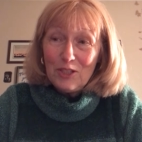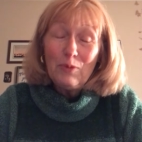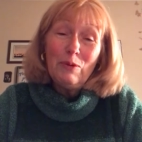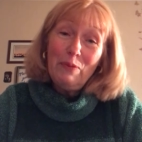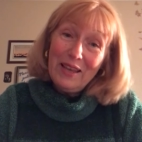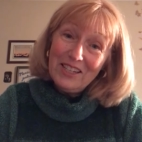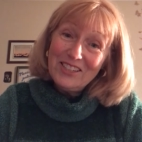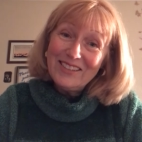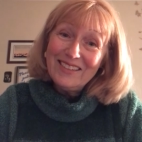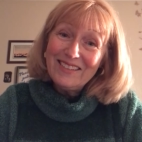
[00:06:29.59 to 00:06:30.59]
to be
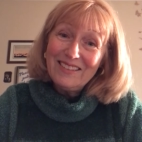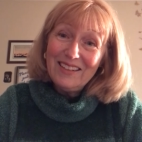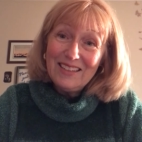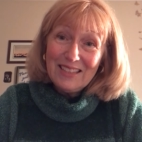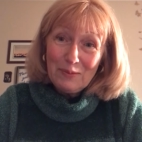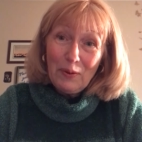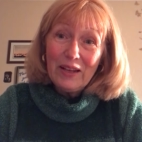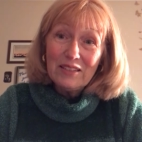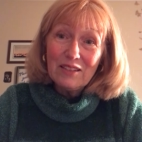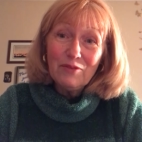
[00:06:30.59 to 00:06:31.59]
patient in
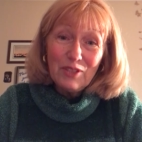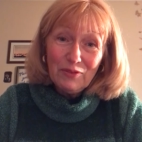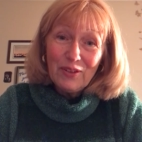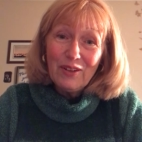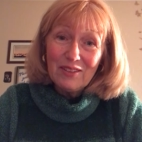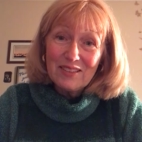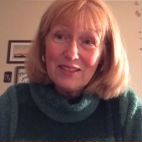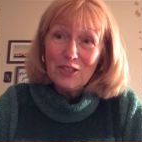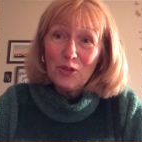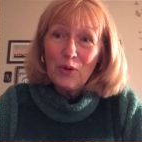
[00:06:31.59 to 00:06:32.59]
spite of difficult
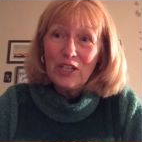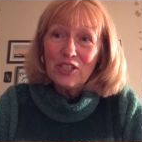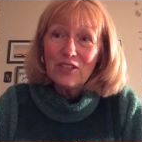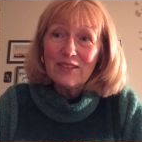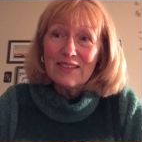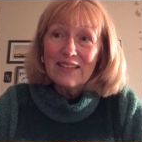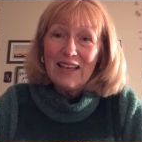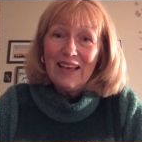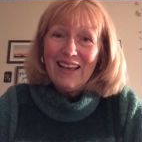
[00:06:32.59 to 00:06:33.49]
situations,